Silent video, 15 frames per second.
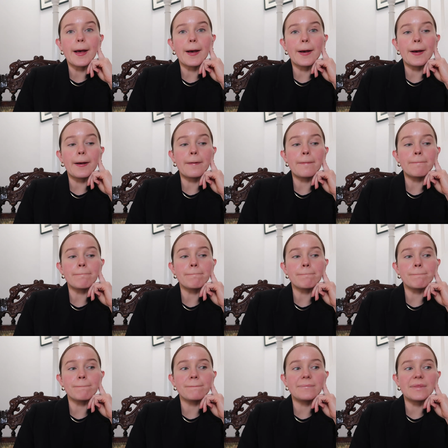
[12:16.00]

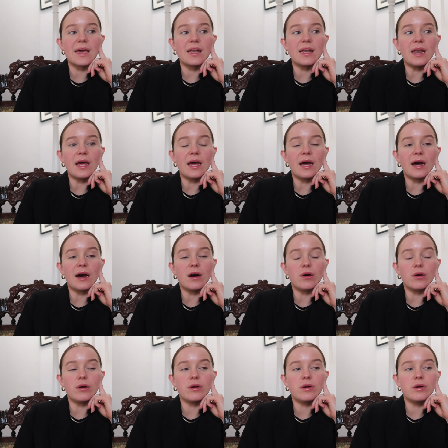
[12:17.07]
Um, and
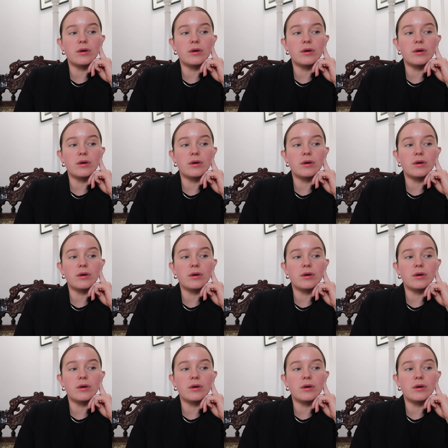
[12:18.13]
now